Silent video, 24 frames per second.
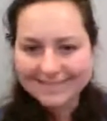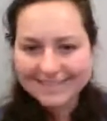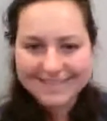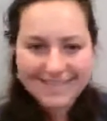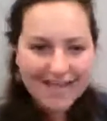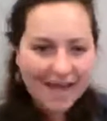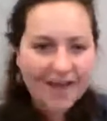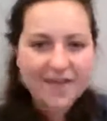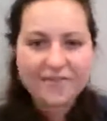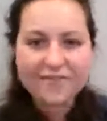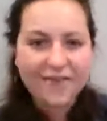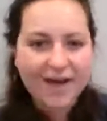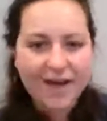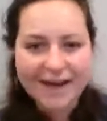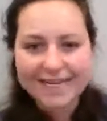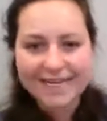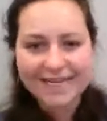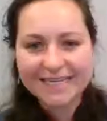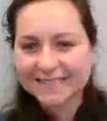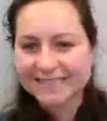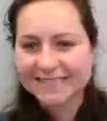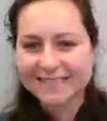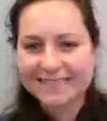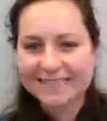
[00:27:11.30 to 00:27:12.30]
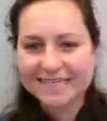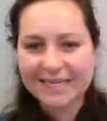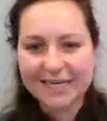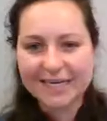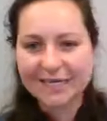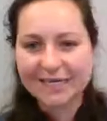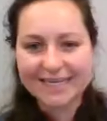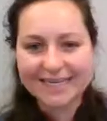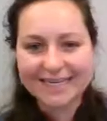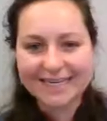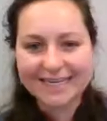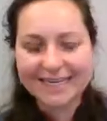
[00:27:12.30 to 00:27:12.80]
sci-fi
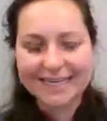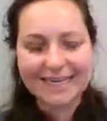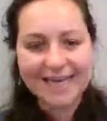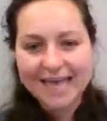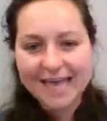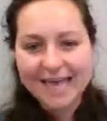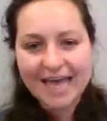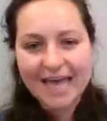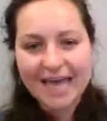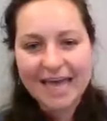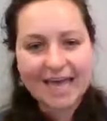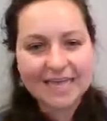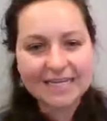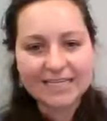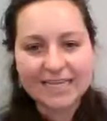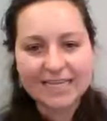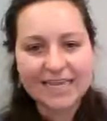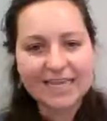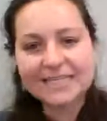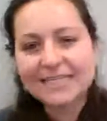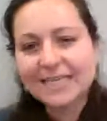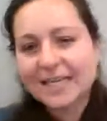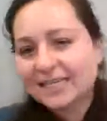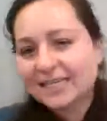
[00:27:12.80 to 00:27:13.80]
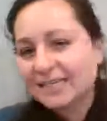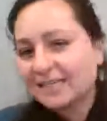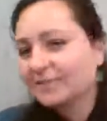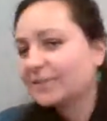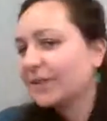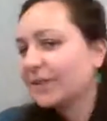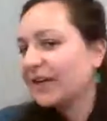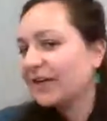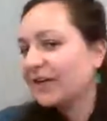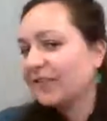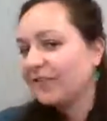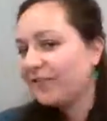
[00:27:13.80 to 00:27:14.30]
necessarily. It doesn't
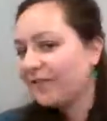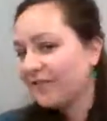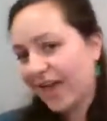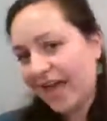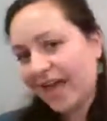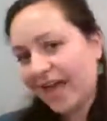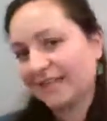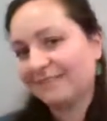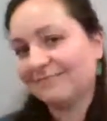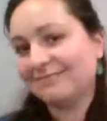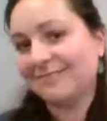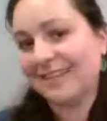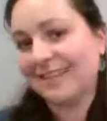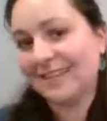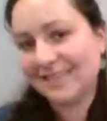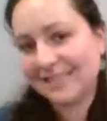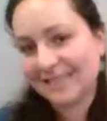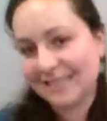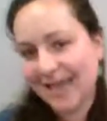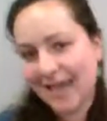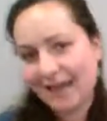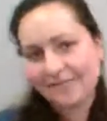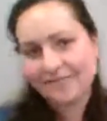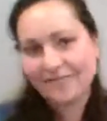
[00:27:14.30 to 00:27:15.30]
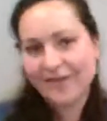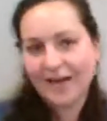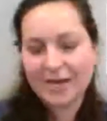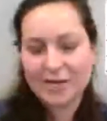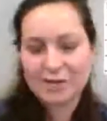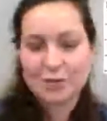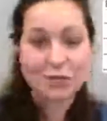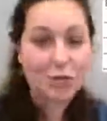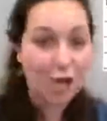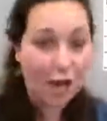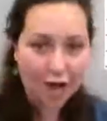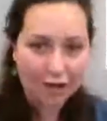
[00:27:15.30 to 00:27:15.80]
really fit the sci-fi
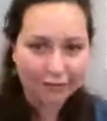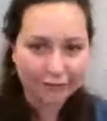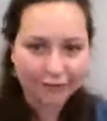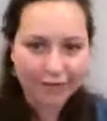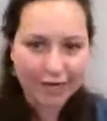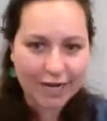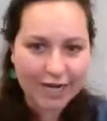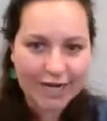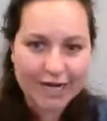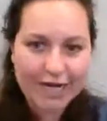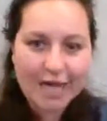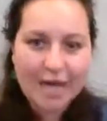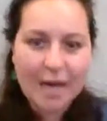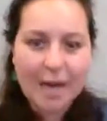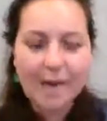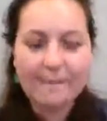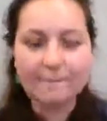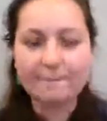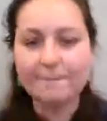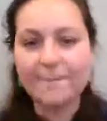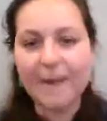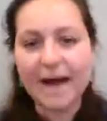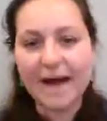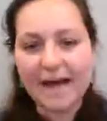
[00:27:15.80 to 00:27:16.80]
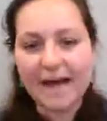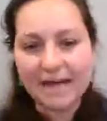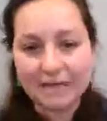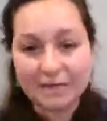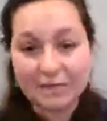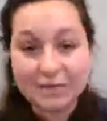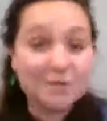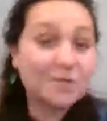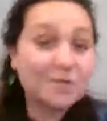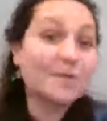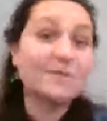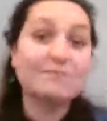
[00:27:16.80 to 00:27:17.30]
genre, but
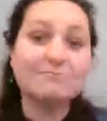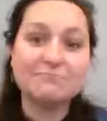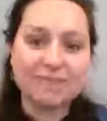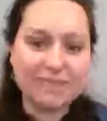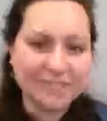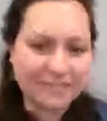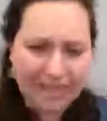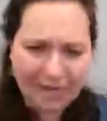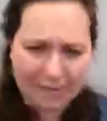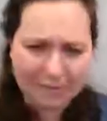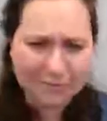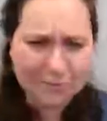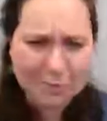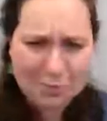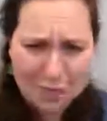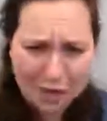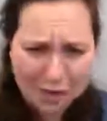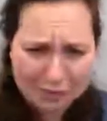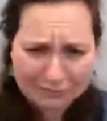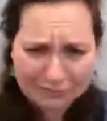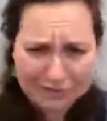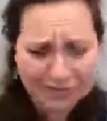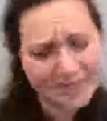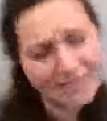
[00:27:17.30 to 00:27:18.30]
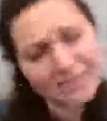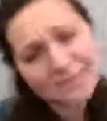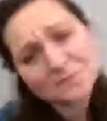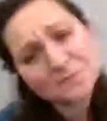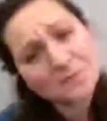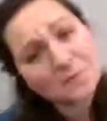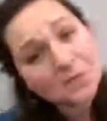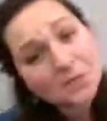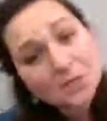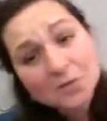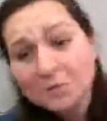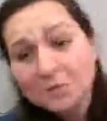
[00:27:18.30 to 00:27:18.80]
you can decide what genre it is
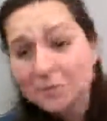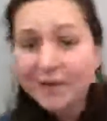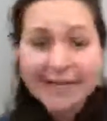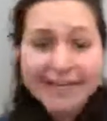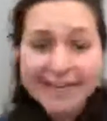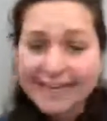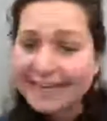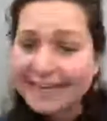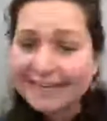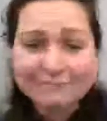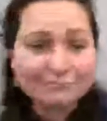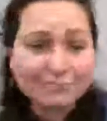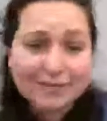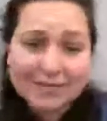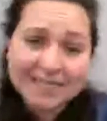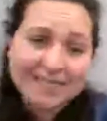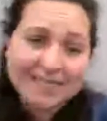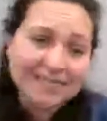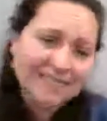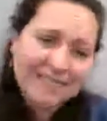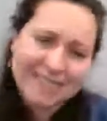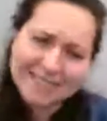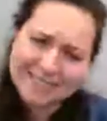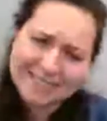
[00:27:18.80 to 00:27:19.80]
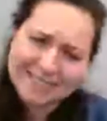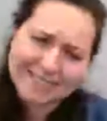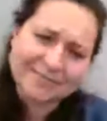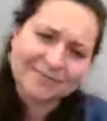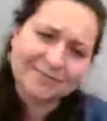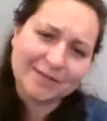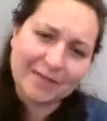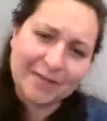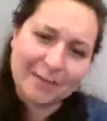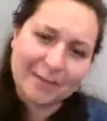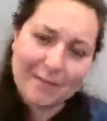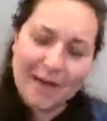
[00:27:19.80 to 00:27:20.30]
when you read it, because that
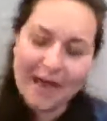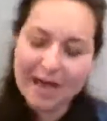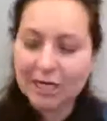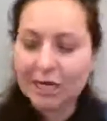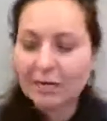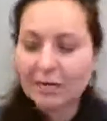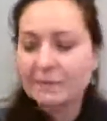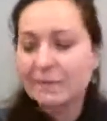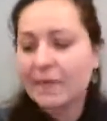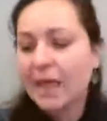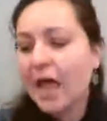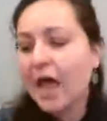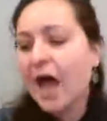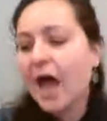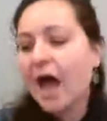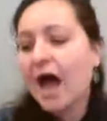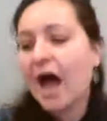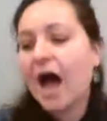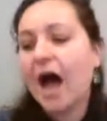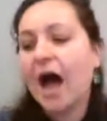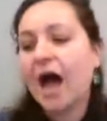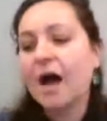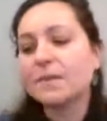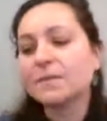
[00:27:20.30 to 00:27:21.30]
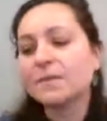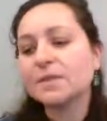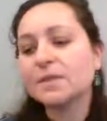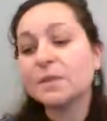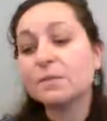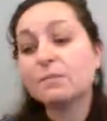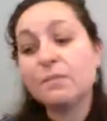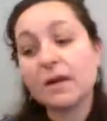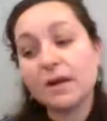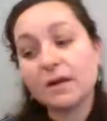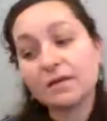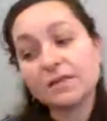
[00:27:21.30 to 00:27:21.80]
doesn't really matter. So
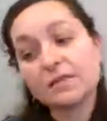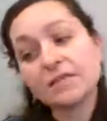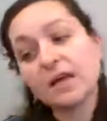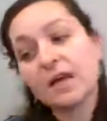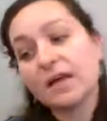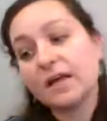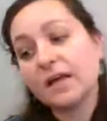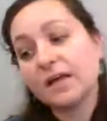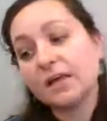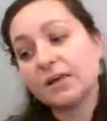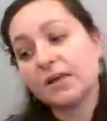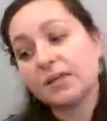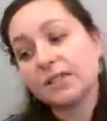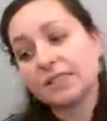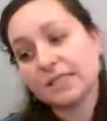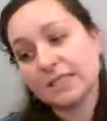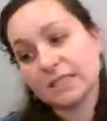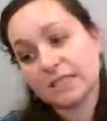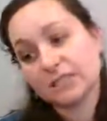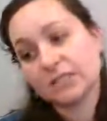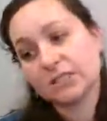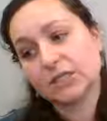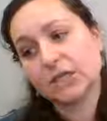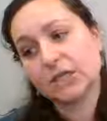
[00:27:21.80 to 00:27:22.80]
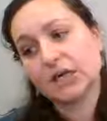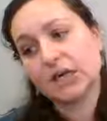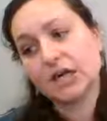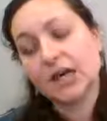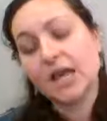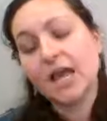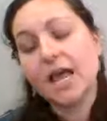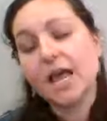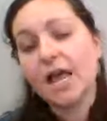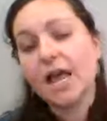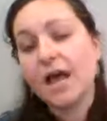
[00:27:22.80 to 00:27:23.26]
Marisol and her sister